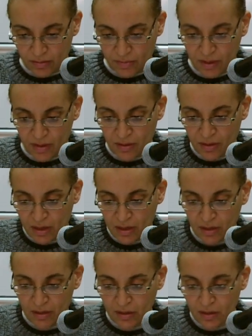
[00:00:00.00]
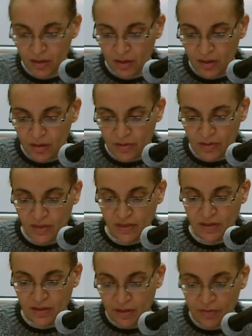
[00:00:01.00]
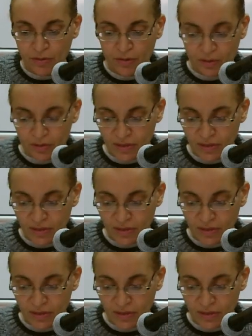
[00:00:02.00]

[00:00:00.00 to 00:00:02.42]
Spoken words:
And then this is another